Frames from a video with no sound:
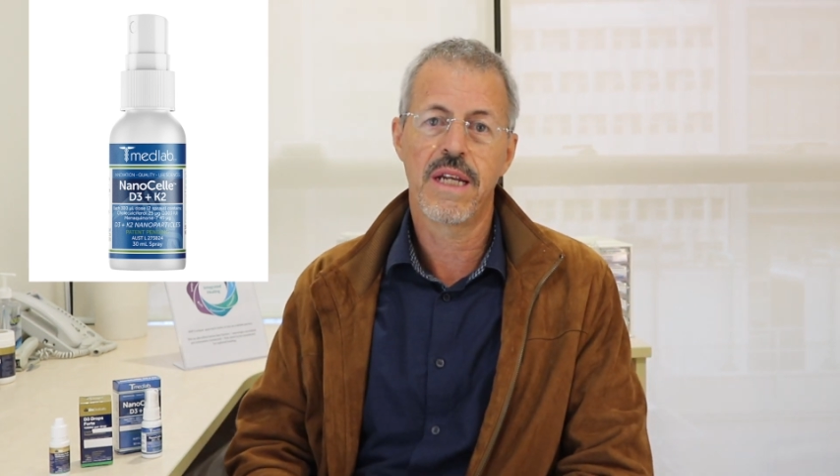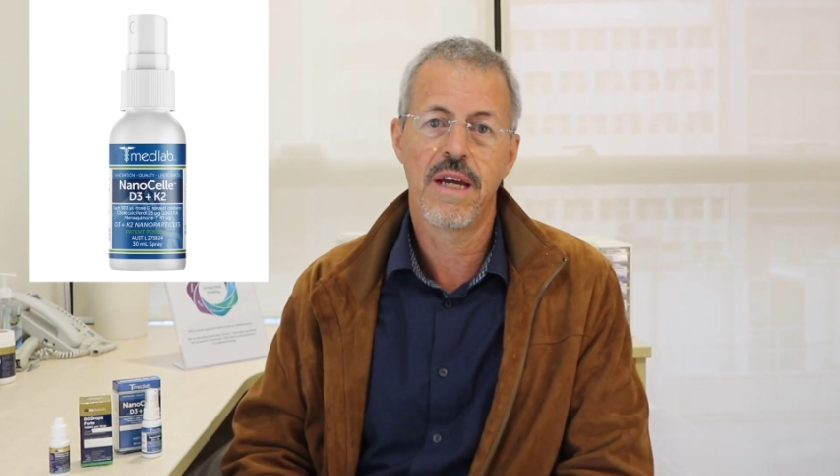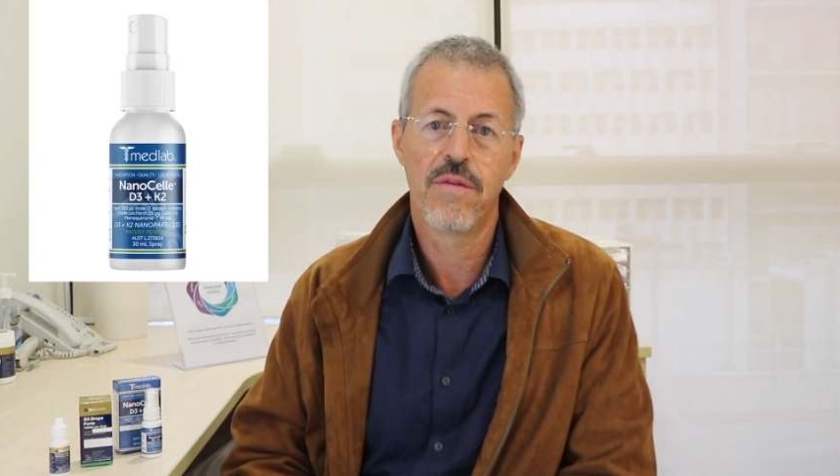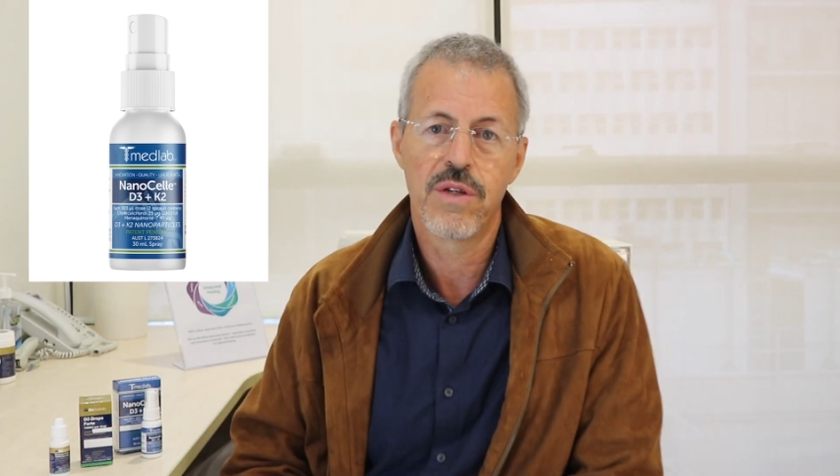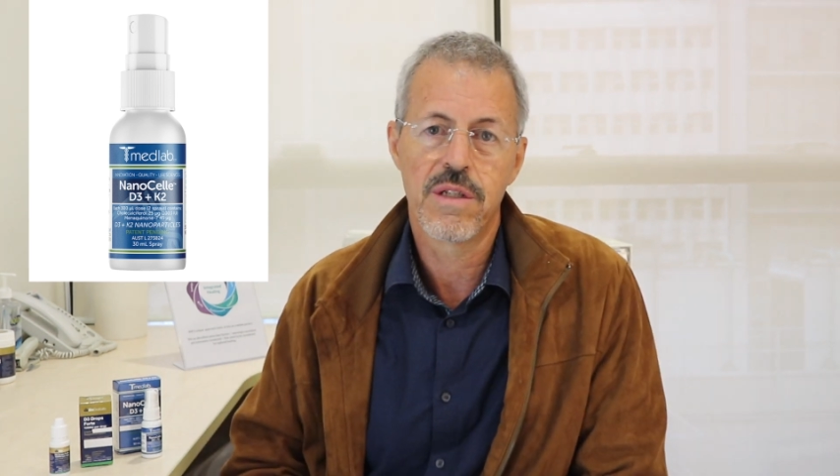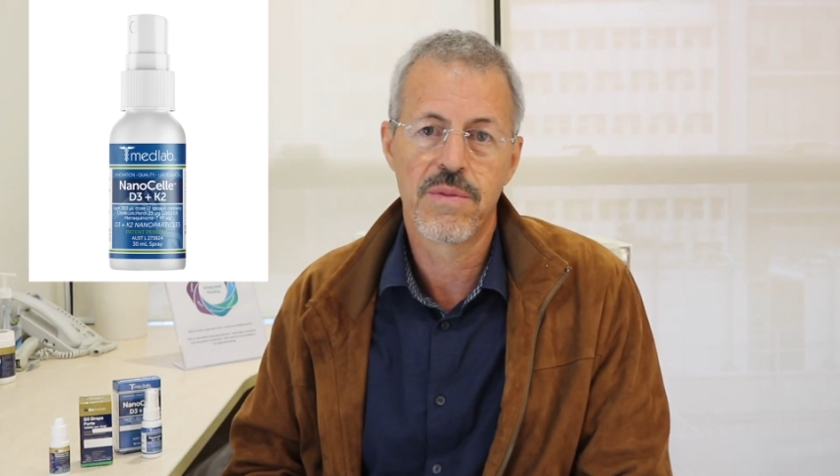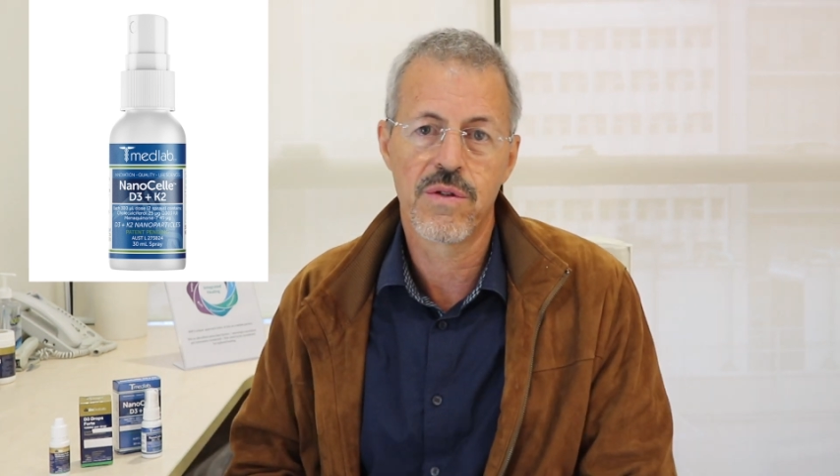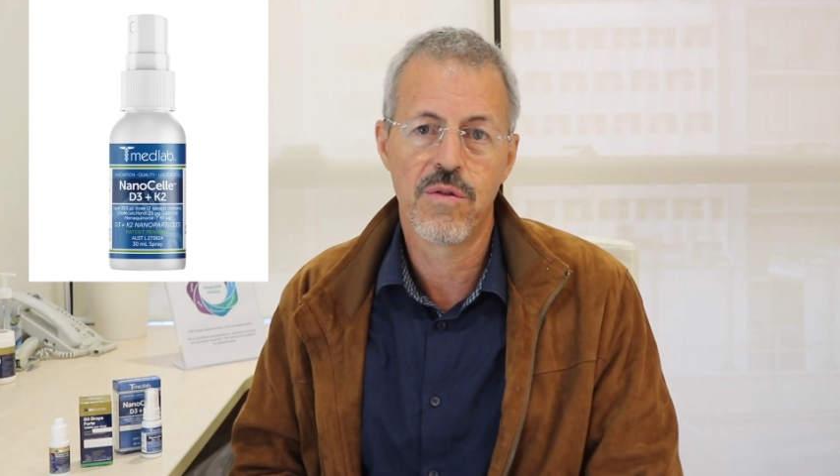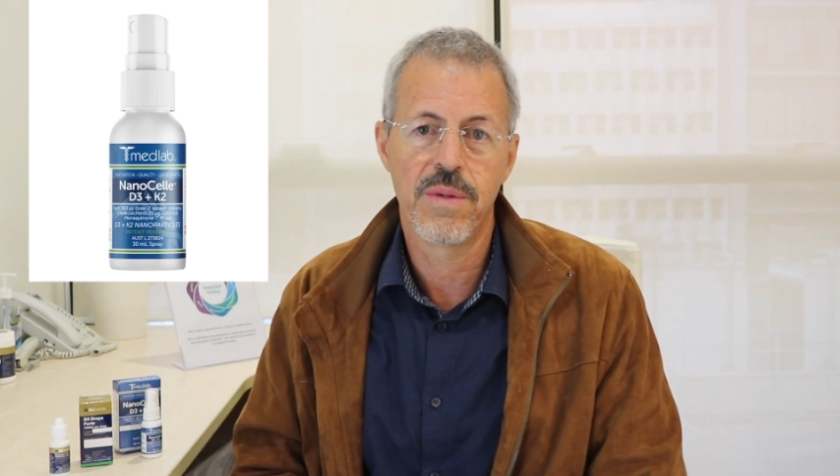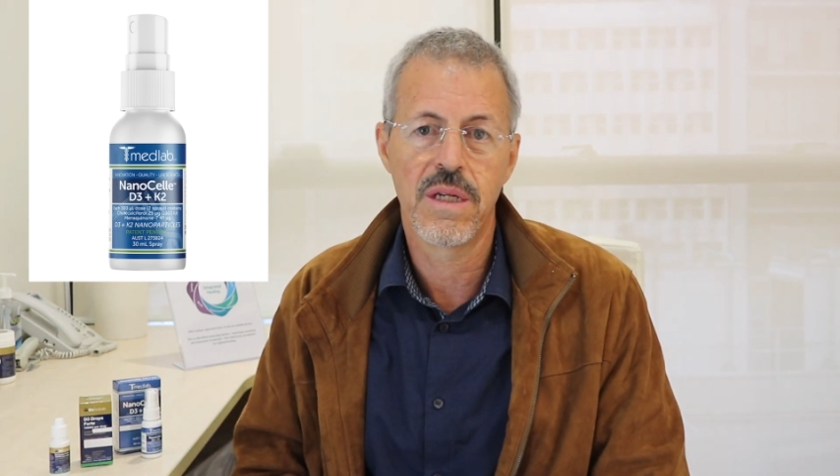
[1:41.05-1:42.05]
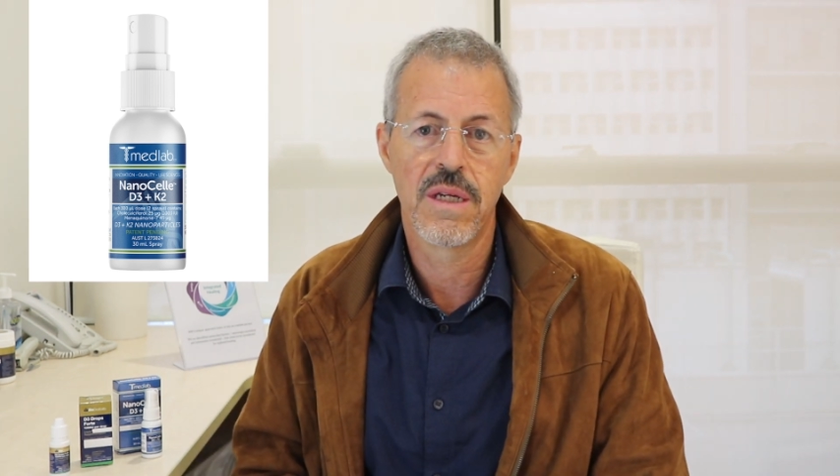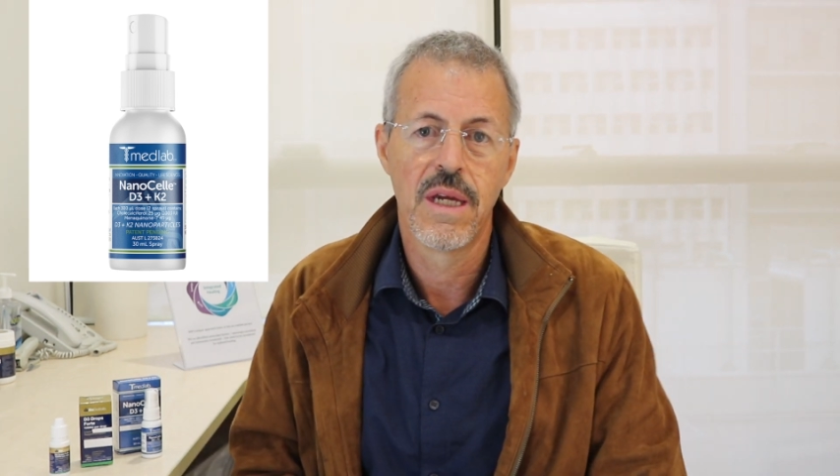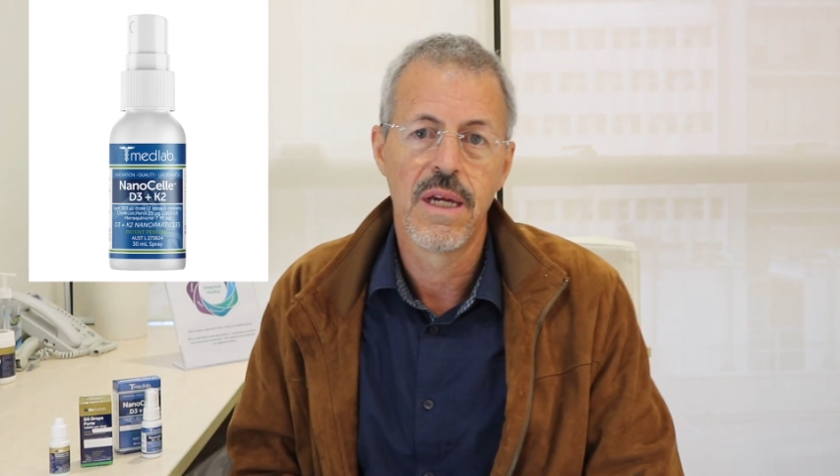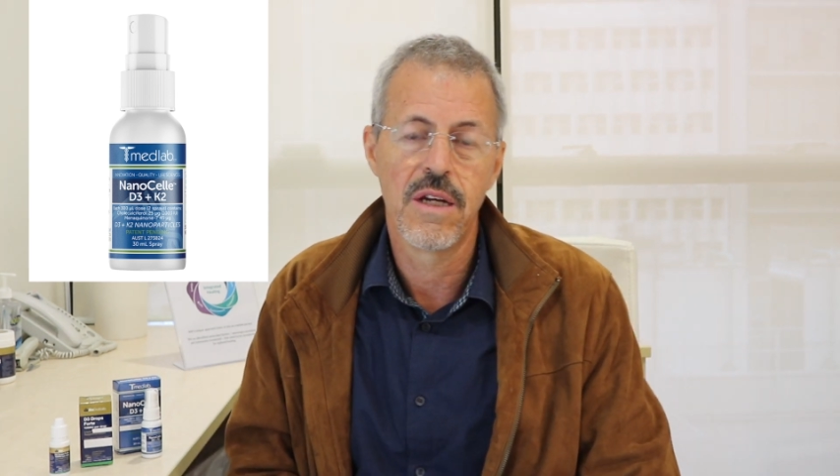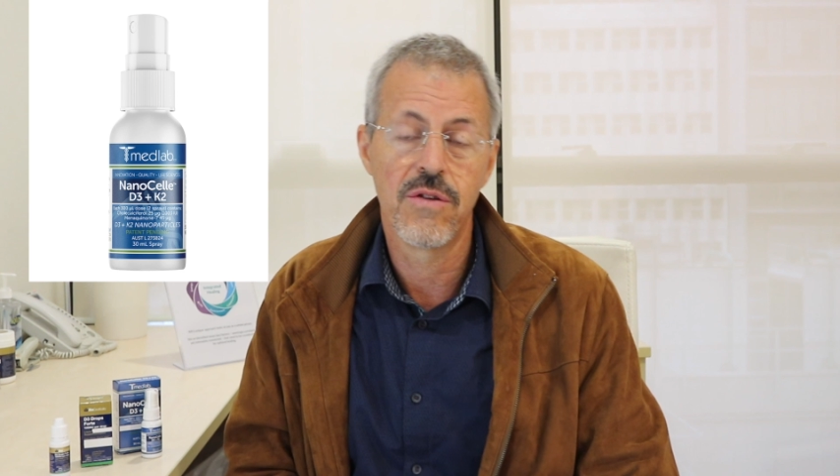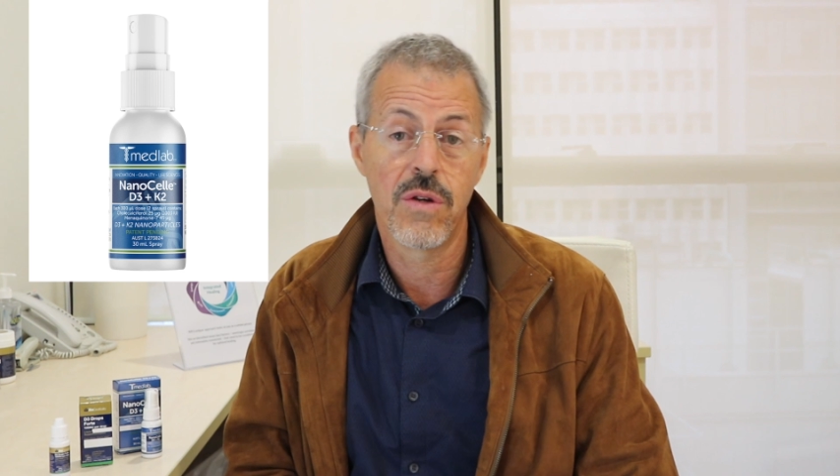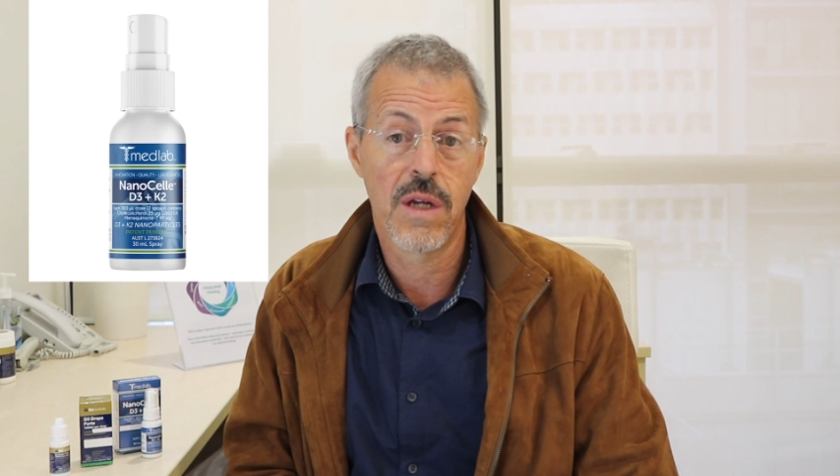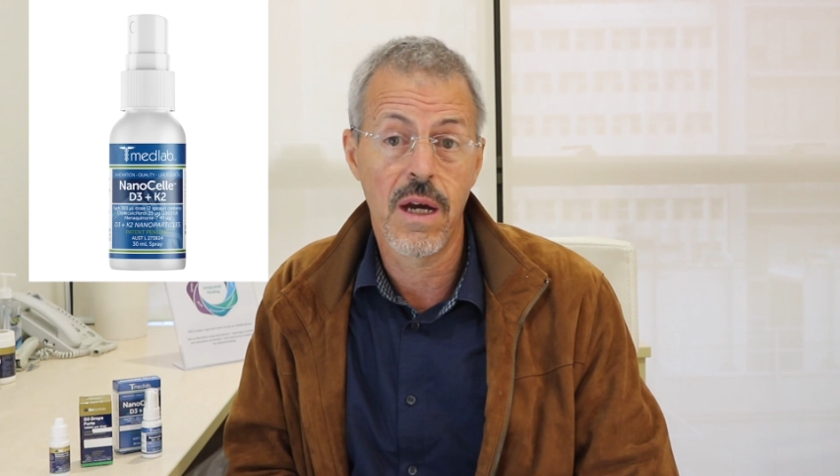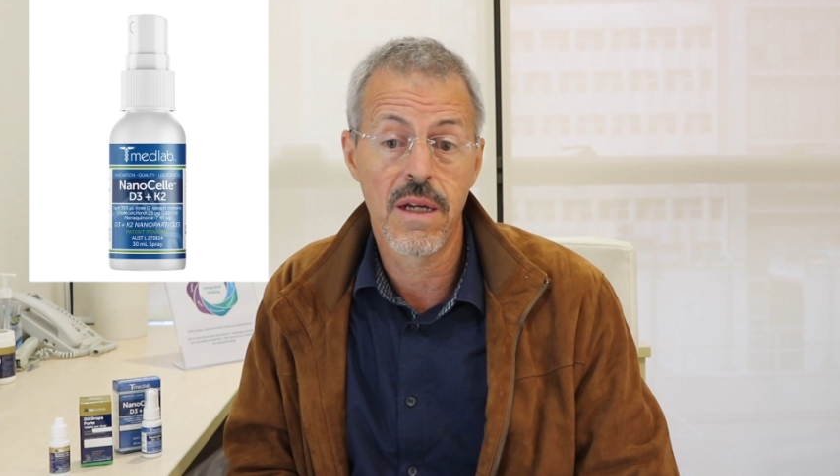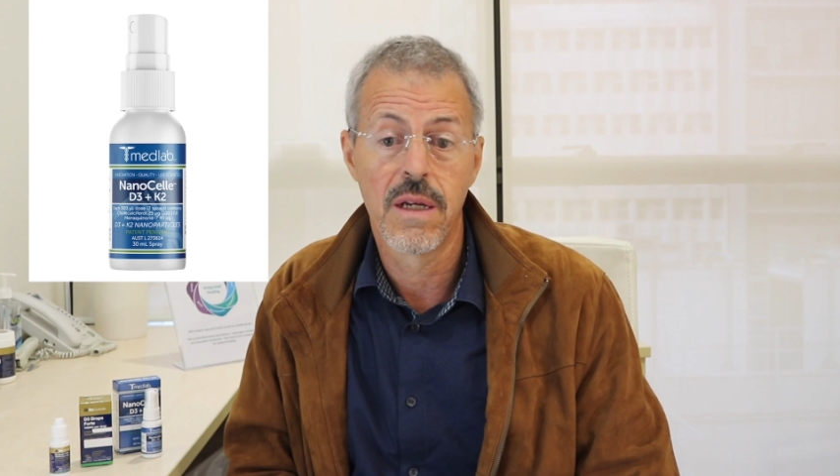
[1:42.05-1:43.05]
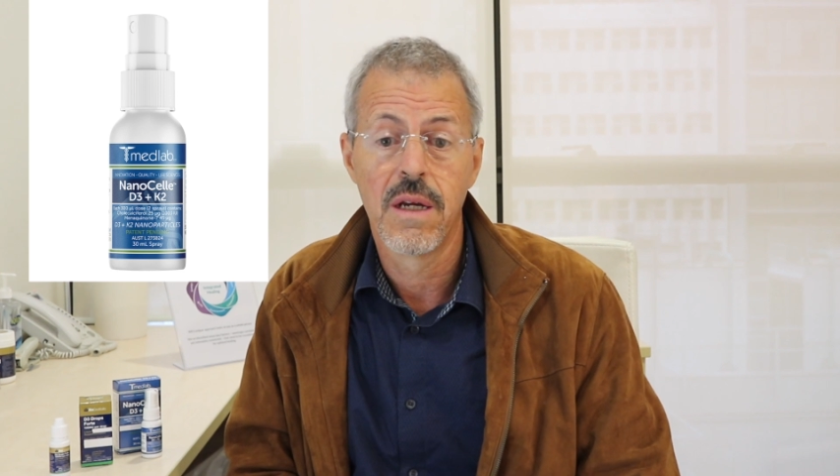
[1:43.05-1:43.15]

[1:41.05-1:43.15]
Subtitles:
have with absorbing in your gut.